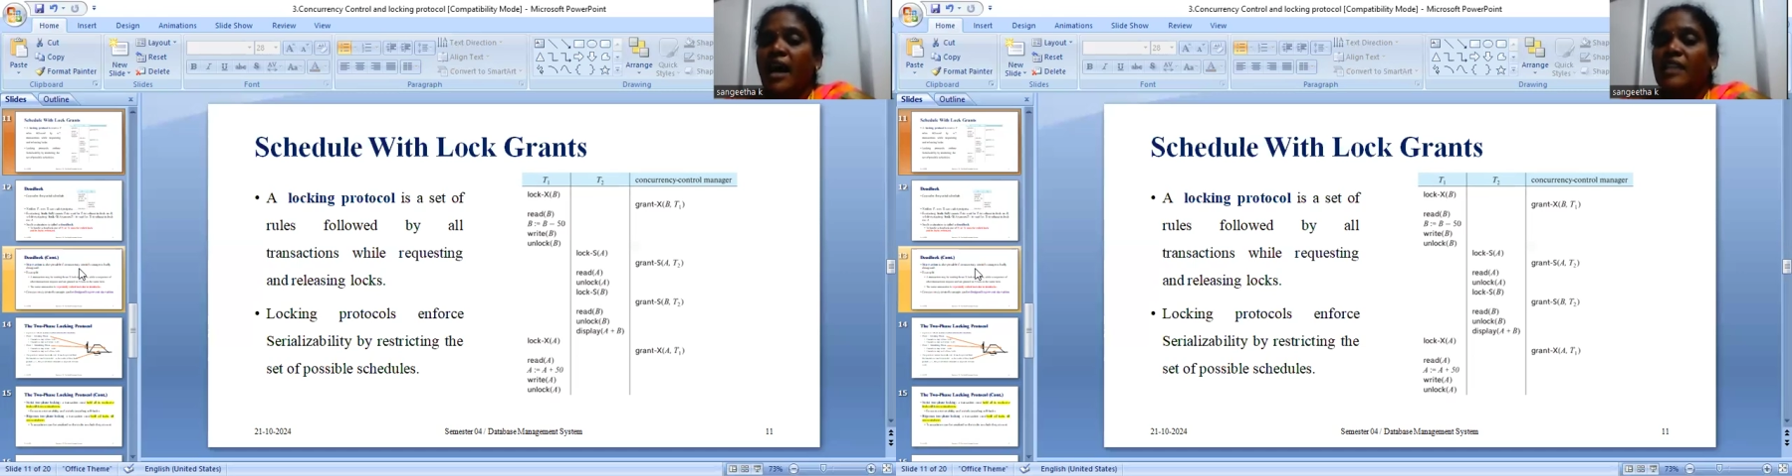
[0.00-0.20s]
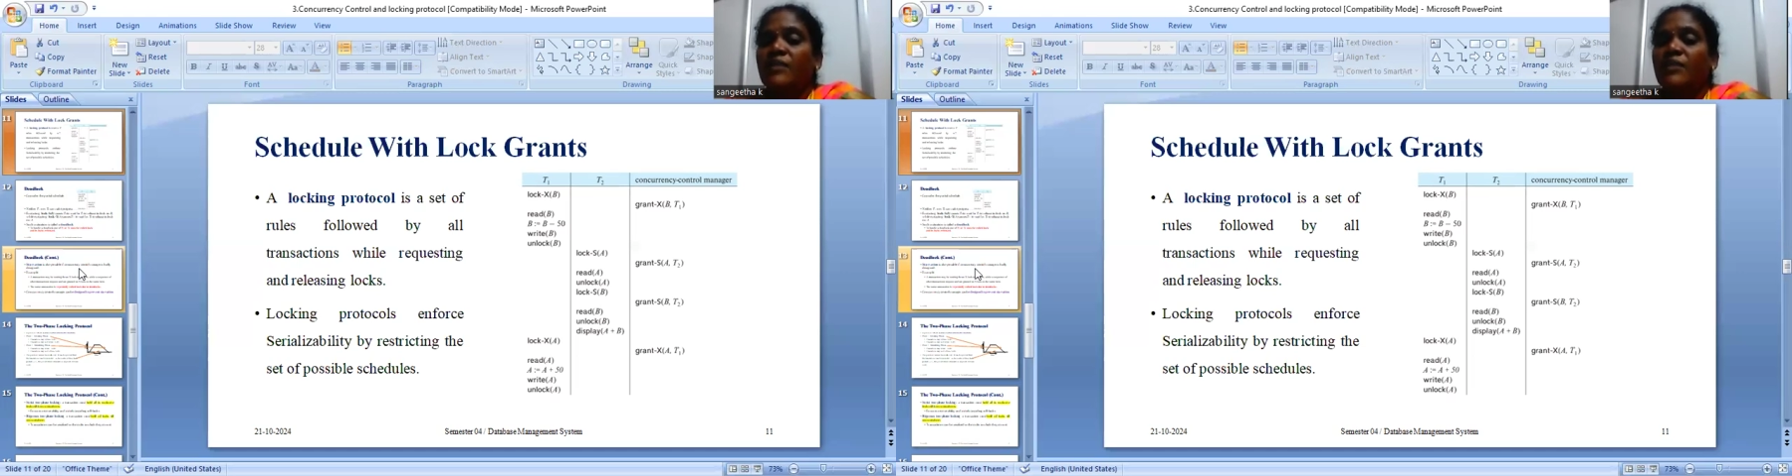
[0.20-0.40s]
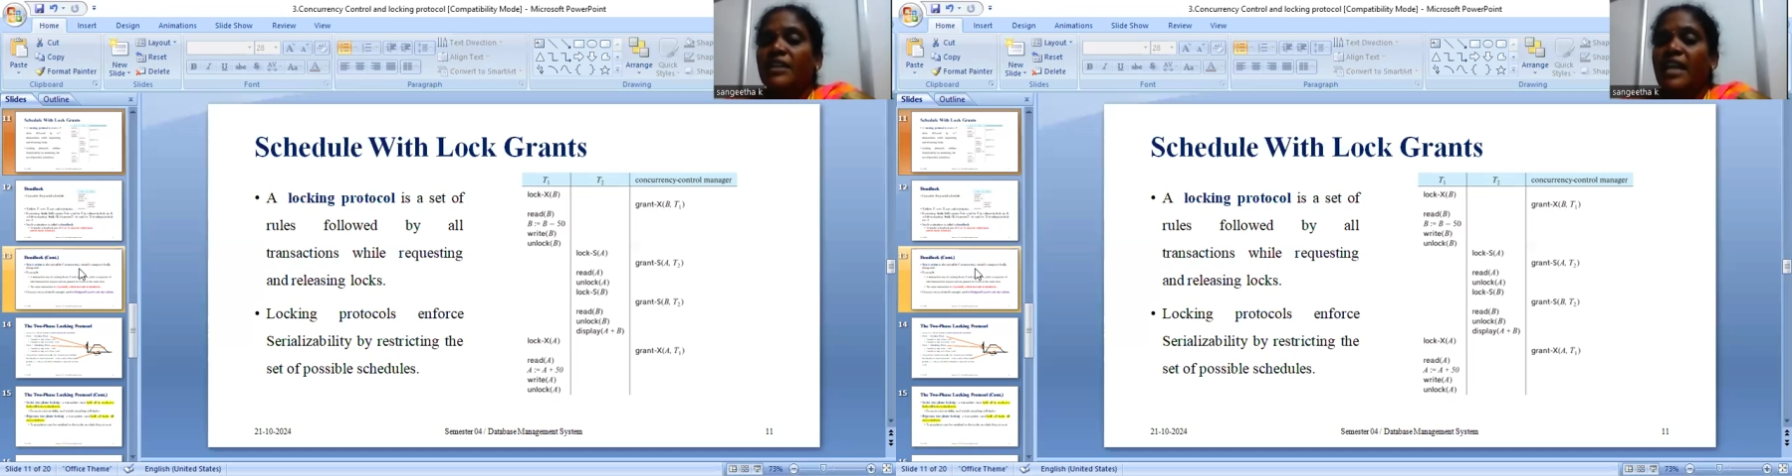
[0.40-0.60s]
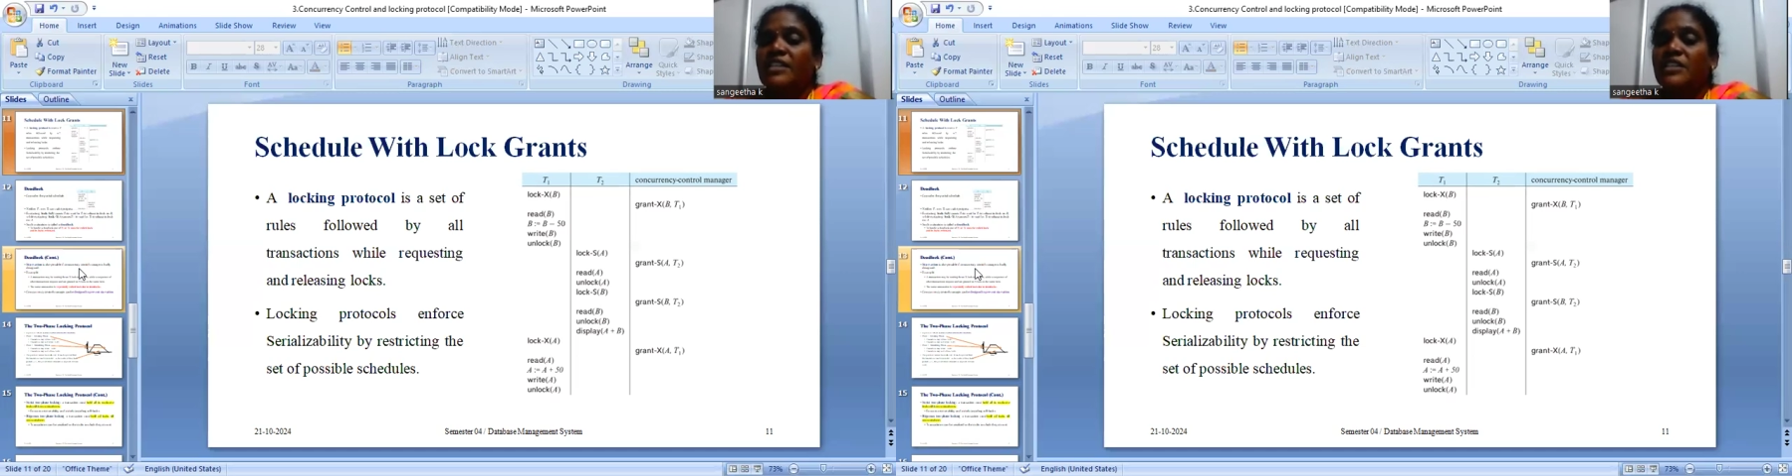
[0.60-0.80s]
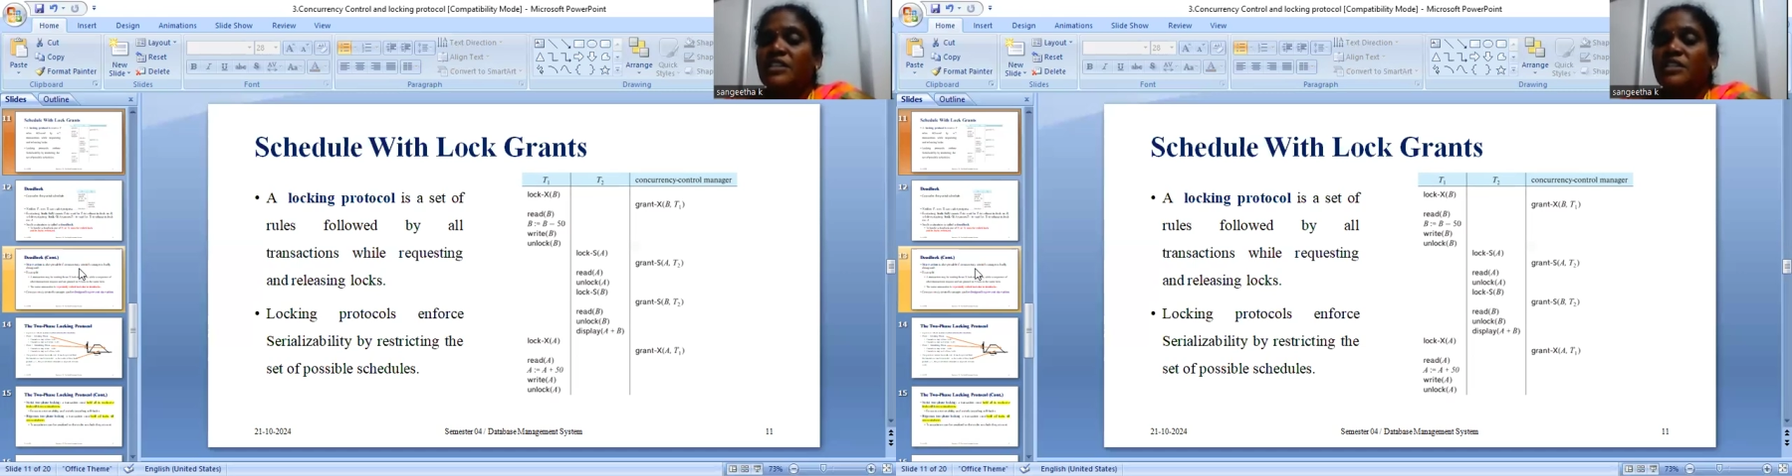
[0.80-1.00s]
another one
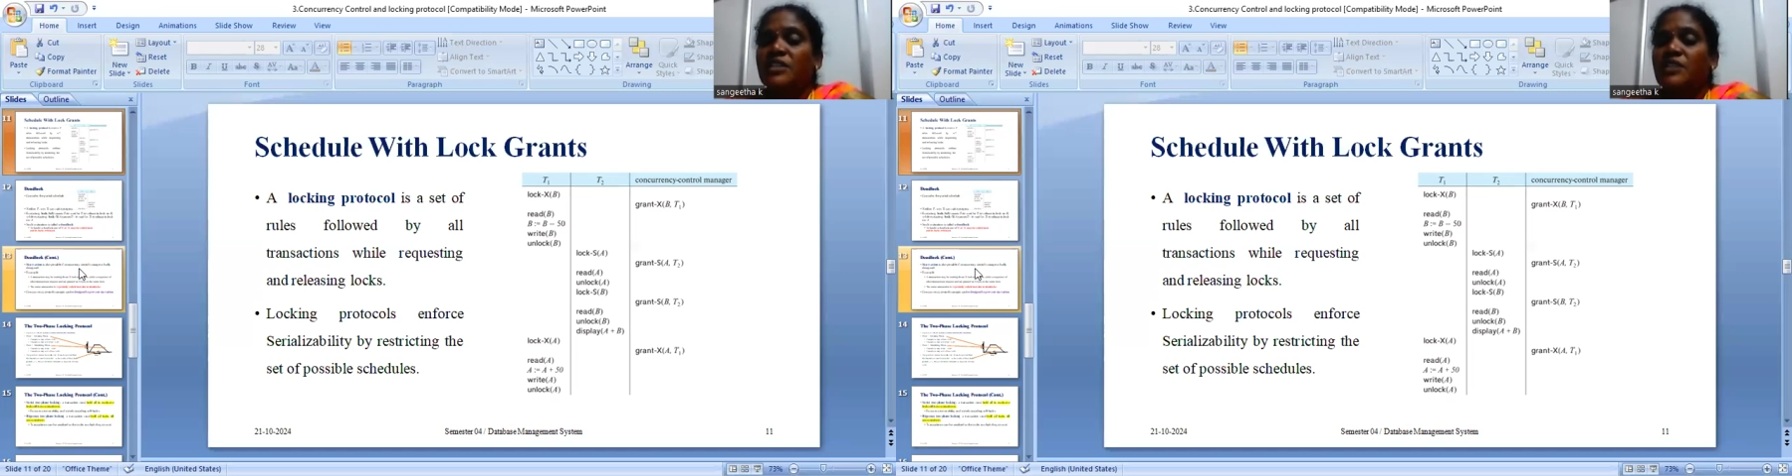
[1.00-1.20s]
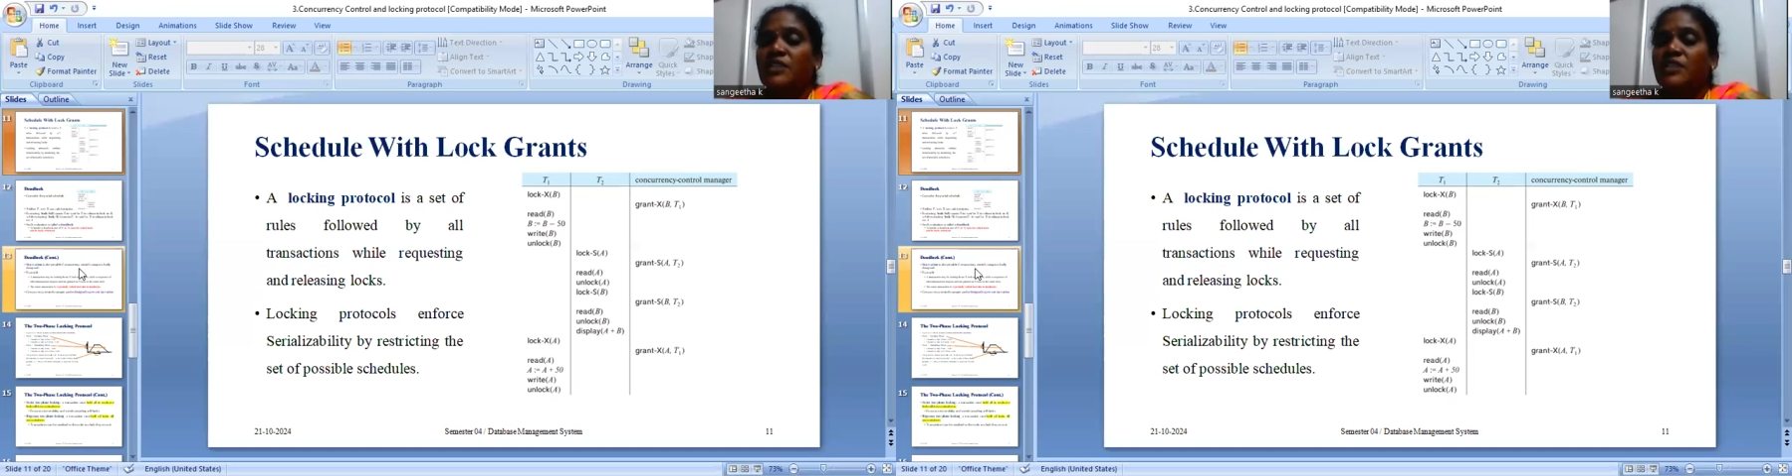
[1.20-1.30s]
transaction is